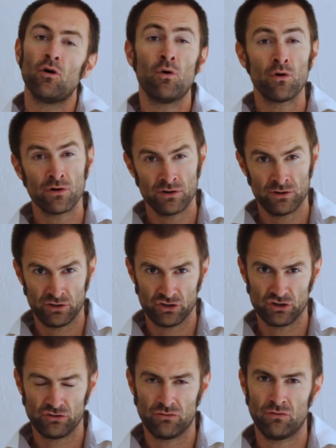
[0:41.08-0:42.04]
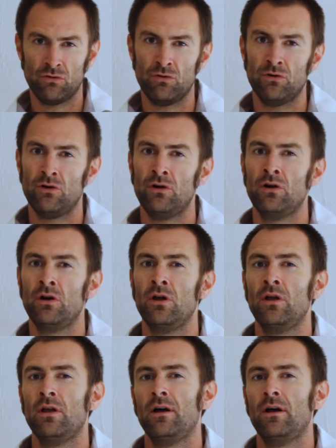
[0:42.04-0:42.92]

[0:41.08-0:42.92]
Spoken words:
orange or